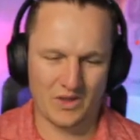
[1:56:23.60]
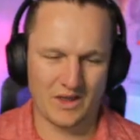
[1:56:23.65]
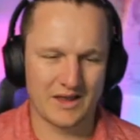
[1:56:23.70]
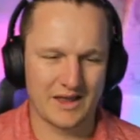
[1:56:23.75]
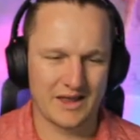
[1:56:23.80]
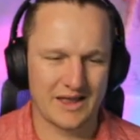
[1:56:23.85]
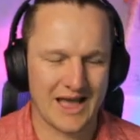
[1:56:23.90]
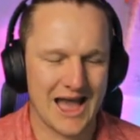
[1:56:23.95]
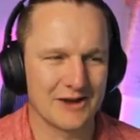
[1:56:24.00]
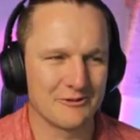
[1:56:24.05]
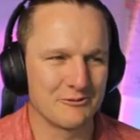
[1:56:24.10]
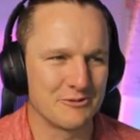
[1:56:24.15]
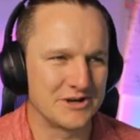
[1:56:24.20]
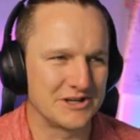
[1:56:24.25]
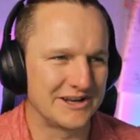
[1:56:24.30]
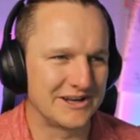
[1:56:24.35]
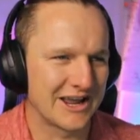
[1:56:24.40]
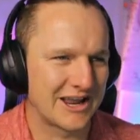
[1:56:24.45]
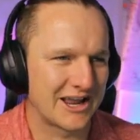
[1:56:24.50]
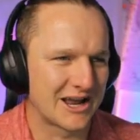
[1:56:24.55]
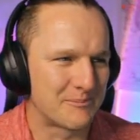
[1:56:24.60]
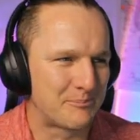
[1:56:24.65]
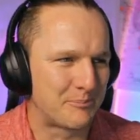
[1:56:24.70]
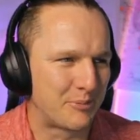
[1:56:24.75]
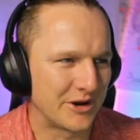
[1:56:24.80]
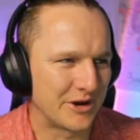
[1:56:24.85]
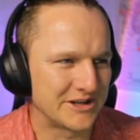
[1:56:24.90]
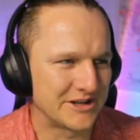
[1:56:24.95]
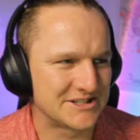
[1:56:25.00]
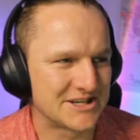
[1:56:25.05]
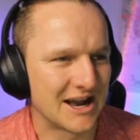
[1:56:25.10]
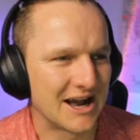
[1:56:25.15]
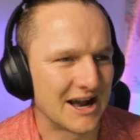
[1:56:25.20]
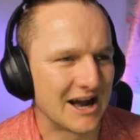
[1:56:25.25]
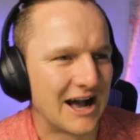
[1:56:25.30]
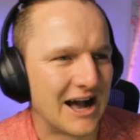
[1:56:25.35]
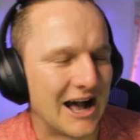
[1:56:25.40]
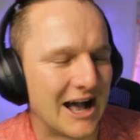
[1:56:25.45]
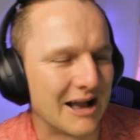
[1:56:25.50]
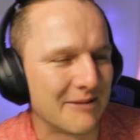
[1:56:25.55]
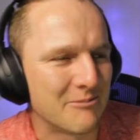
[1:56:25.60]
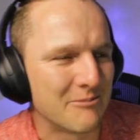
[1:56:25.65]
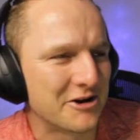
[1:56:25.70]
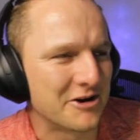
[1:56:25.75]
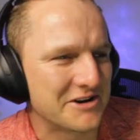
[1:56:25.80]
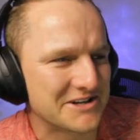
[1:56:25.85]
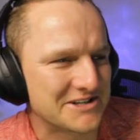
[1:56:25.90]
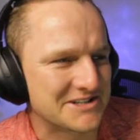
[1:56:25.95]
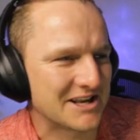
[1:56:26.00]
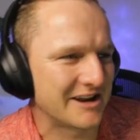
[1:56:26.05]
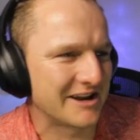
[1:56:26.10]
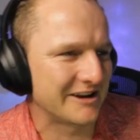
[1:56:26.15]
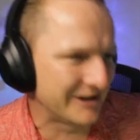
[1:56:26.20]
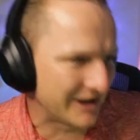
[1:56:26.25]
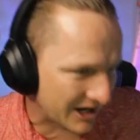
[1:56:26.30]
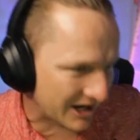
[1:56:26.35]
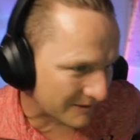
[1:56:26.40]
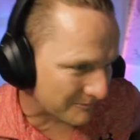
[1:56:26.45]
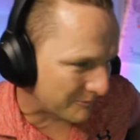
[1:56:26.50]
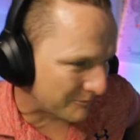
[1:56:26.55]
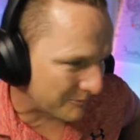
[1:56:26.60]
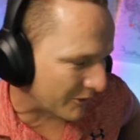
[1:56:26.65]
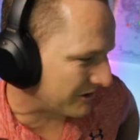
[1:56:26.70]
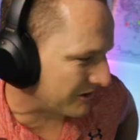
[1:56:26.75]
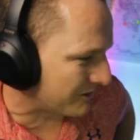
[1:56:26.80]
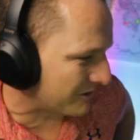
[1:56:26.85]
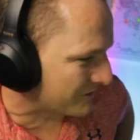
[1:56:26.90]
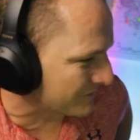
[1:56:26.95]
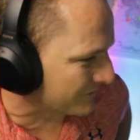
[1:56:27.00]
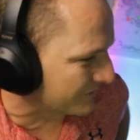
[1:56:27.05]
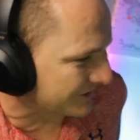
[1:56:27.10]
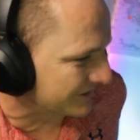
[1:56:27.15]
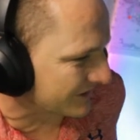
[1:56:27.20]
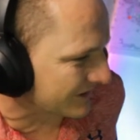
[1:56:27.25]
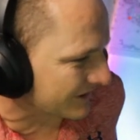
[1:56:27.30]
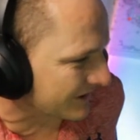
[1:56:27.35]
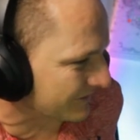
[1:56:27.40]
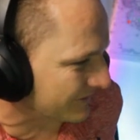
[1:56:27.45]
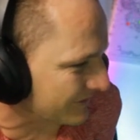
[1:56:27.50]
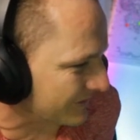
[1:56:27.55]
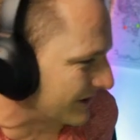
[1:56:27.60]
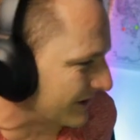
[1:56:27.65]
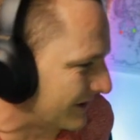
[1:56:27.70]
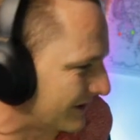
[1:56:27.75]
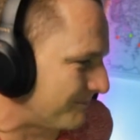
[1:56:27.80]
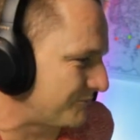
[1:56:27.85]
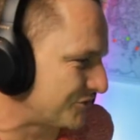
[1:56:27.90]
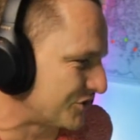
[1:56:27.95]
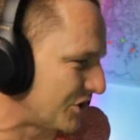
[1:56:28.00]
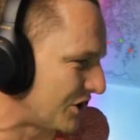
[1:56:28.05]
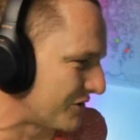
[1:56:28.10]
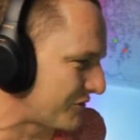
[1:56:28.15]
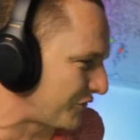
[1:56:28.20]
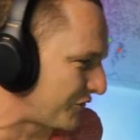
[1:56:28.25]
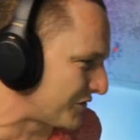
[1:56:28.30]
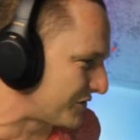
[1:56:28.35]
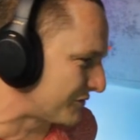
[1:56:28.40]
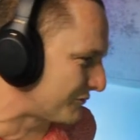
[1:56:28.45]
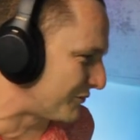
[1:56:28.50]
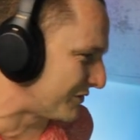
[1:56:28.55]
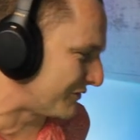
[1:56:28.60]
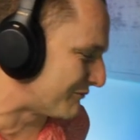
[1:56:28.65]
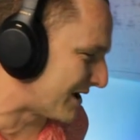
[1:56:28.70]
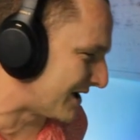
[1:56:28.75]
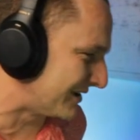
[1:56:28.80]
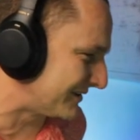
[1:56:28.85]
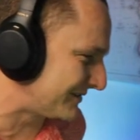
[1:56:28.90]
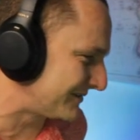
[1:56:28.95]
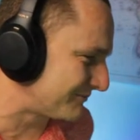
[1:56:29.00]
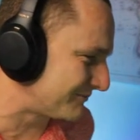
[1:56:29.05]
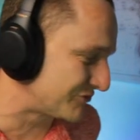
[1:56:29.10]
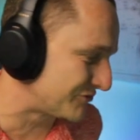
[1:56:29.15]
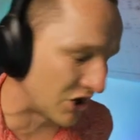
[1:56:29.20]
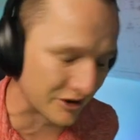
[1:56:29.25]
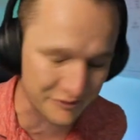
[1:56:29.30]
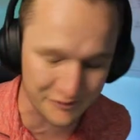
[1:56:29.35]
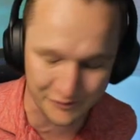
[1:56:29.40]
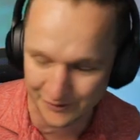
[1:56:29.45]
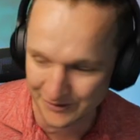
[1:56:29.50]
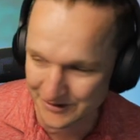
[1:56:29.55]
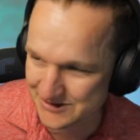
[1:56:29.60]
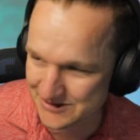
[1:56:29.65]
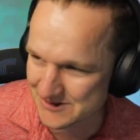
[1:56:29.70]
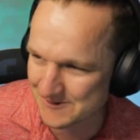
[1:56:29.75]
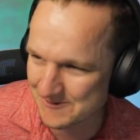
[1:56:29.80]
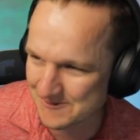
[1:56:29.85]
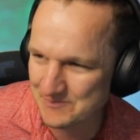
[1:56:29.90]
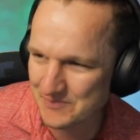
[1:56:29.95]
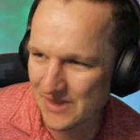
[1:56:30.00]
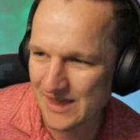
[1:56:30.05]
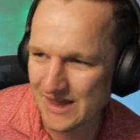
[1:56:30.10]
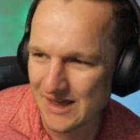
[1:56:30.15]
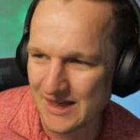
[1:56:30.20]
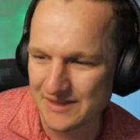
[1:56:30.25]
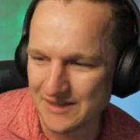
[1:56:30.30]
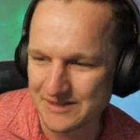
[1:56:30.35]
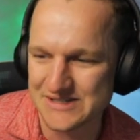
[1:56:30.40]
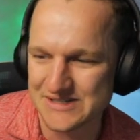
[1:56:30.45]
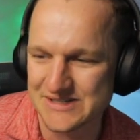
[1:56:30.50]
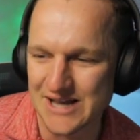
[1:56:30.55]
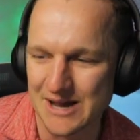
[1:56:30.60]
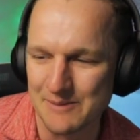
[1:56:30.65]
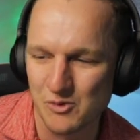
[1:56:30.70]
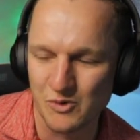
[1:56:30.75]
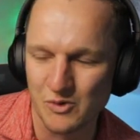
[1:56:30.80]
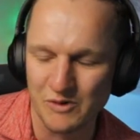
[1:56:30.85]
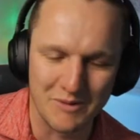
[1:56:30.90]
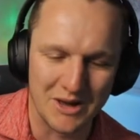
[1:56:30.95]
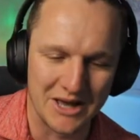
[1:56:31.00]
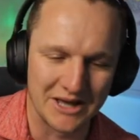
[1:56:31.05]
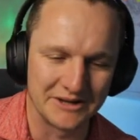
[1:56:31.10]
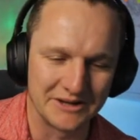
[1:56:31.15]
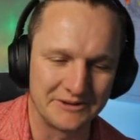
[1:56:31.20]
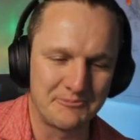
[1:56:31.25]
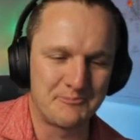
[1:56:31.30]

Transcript: Can we nick a point here? I'm only saying nick a point because of the, the, the transfers that we've made. Transfers? The subs we've made.